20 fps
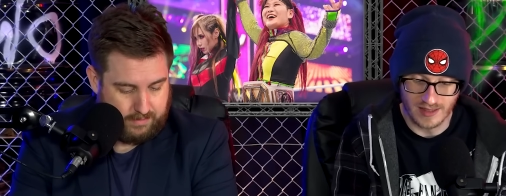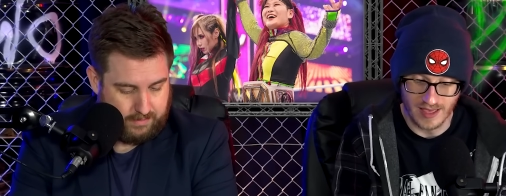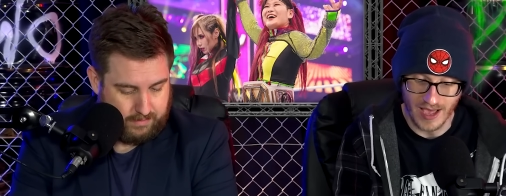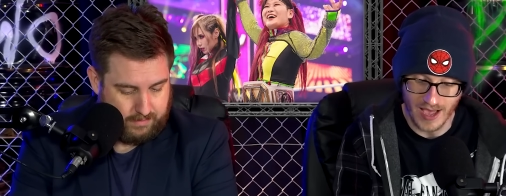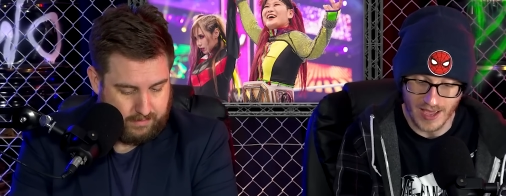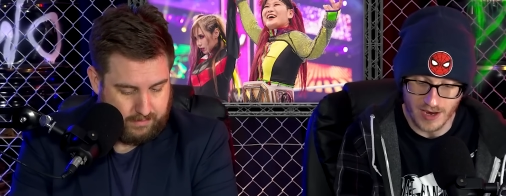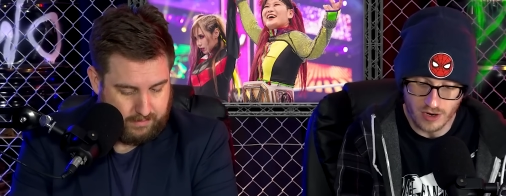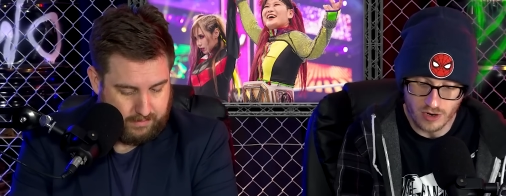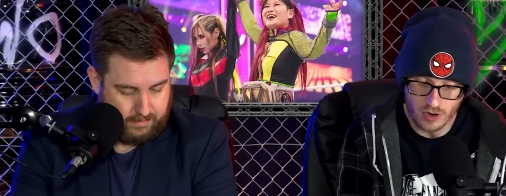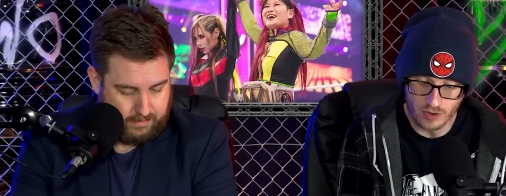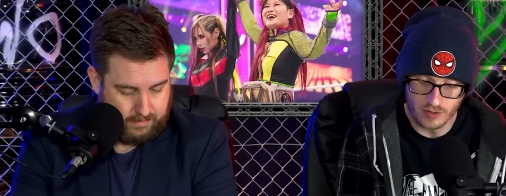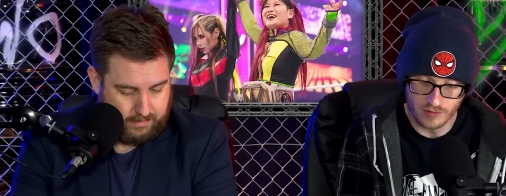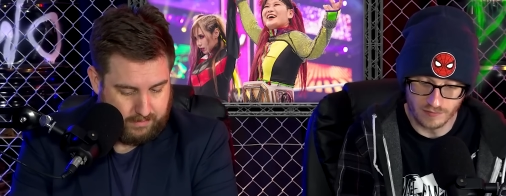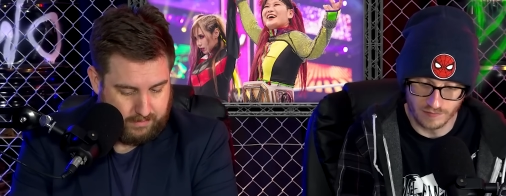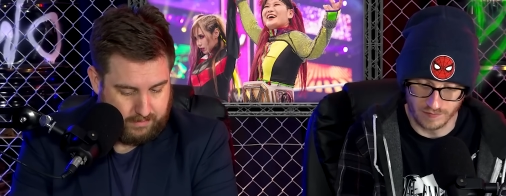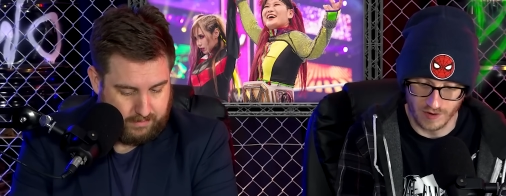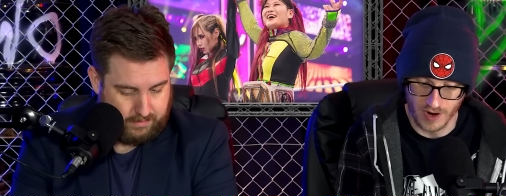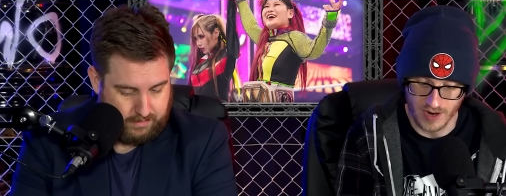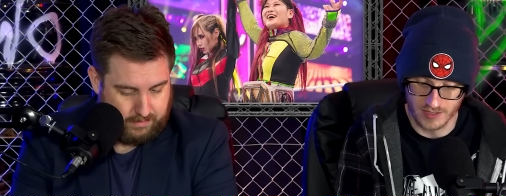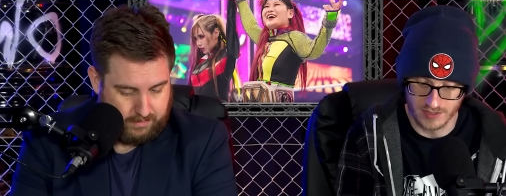Speaker 1: that
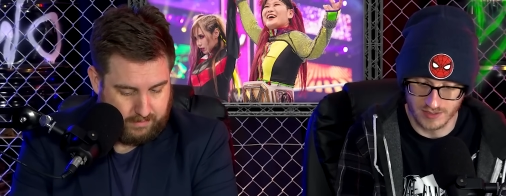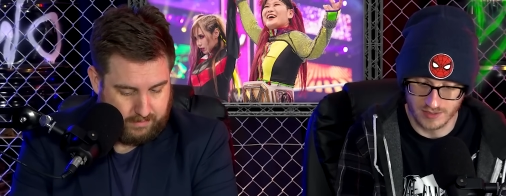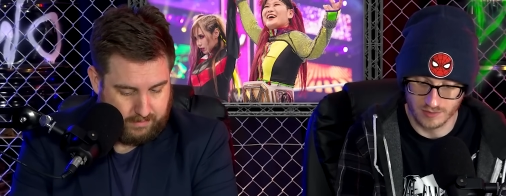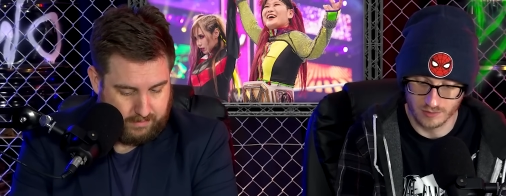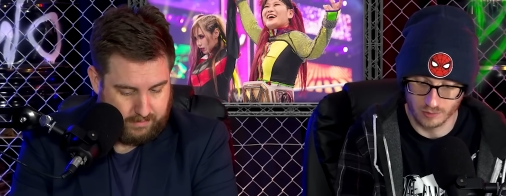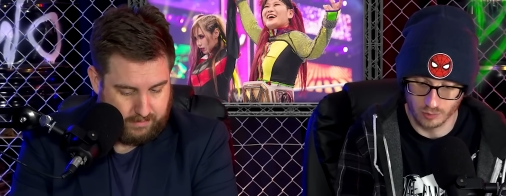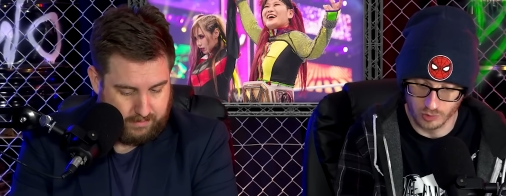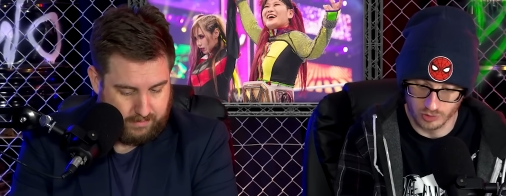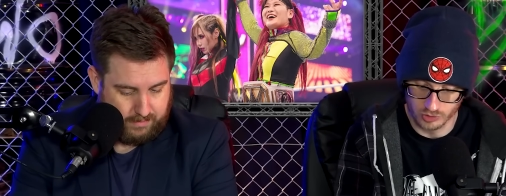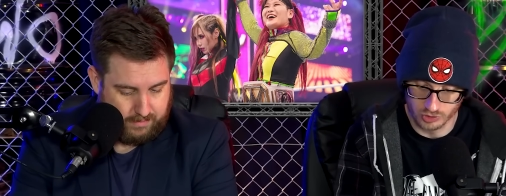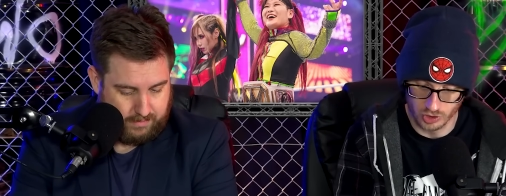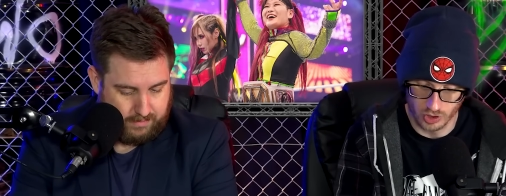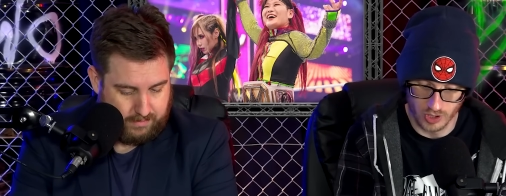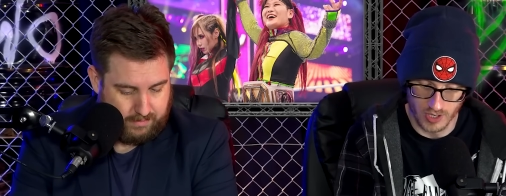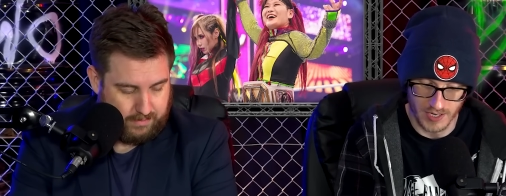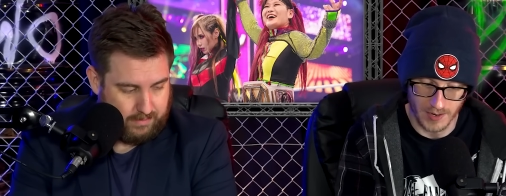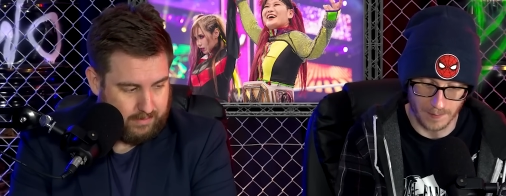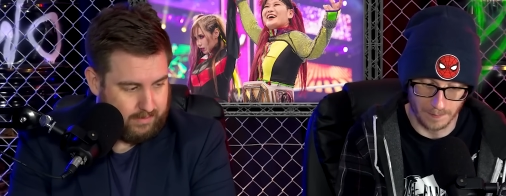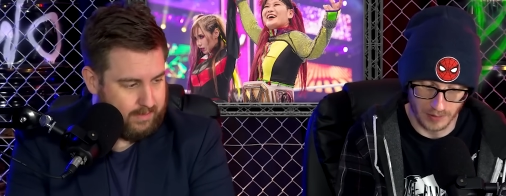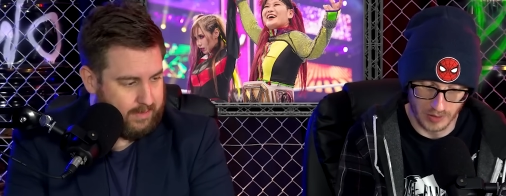another friend will
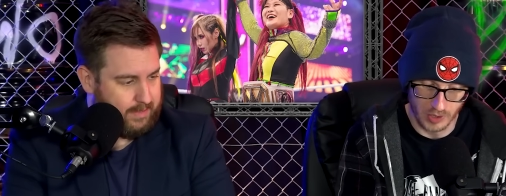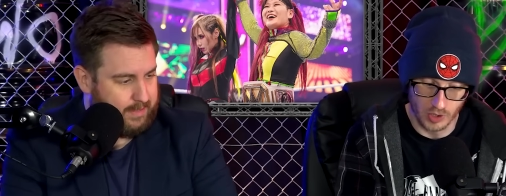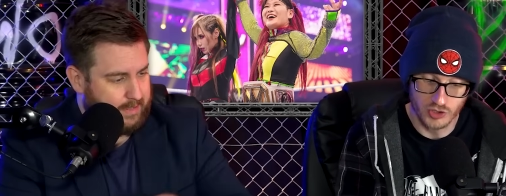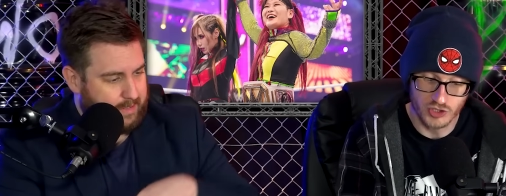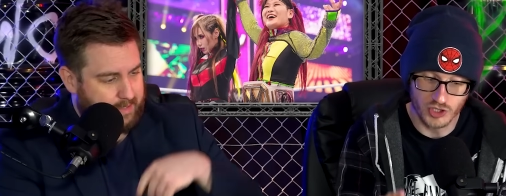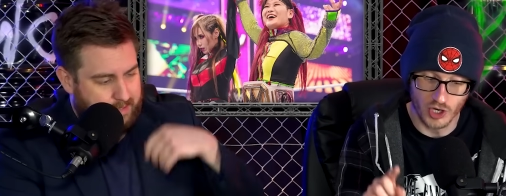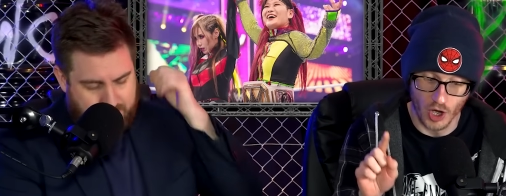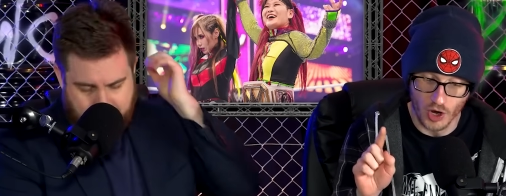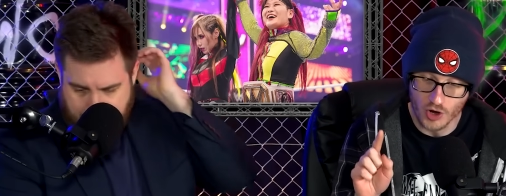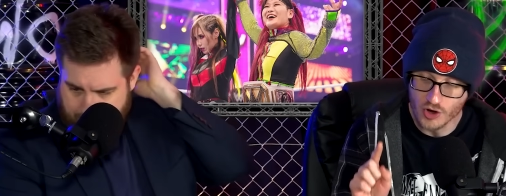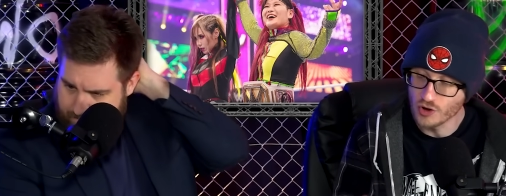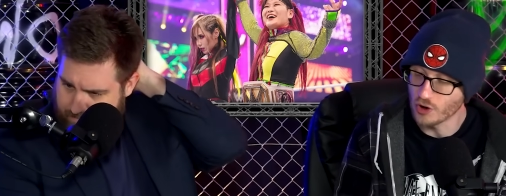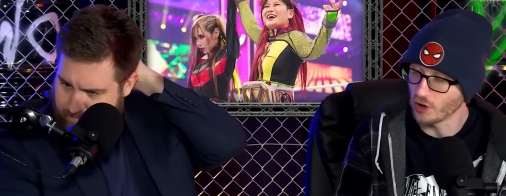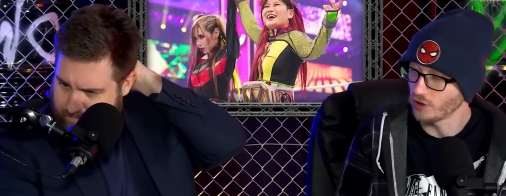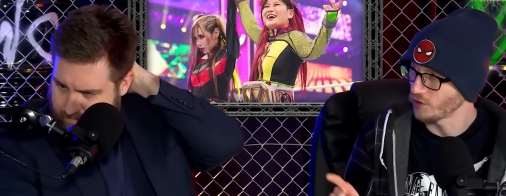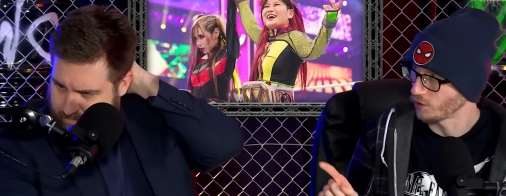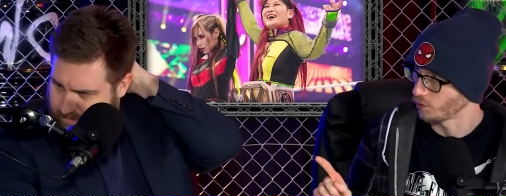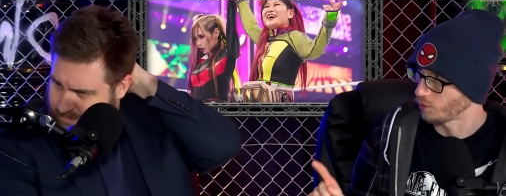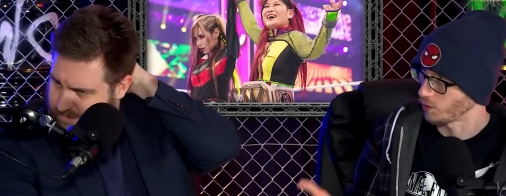join plus another